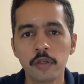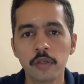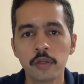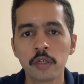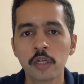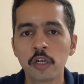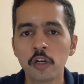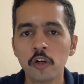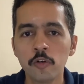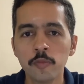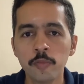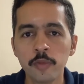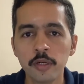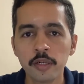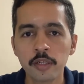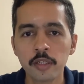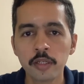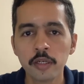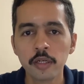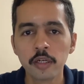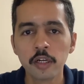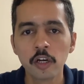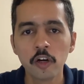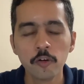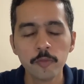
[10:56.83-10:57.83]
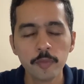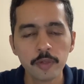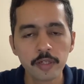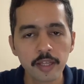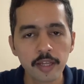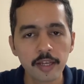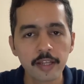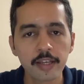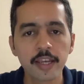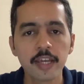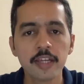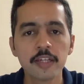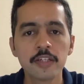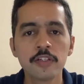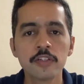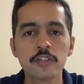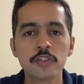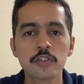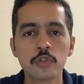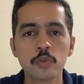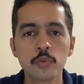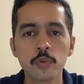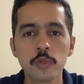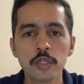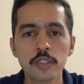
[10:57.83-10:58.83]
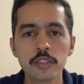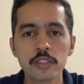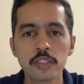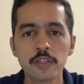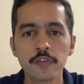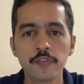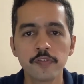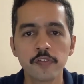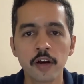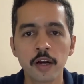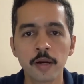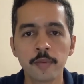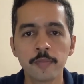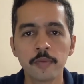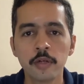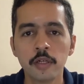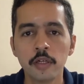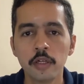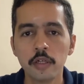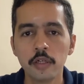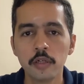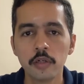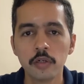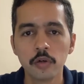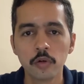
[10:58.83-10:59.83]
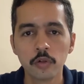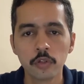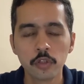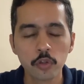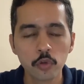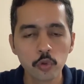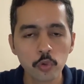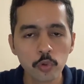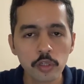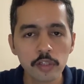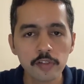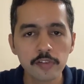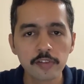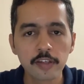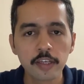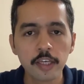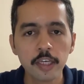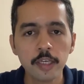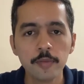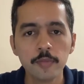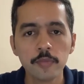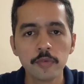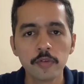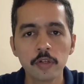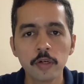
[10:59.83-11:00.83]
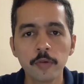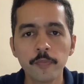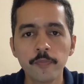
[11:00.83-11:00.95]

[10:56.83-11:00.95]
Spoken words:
government allocations towards the farm or the rural schemes.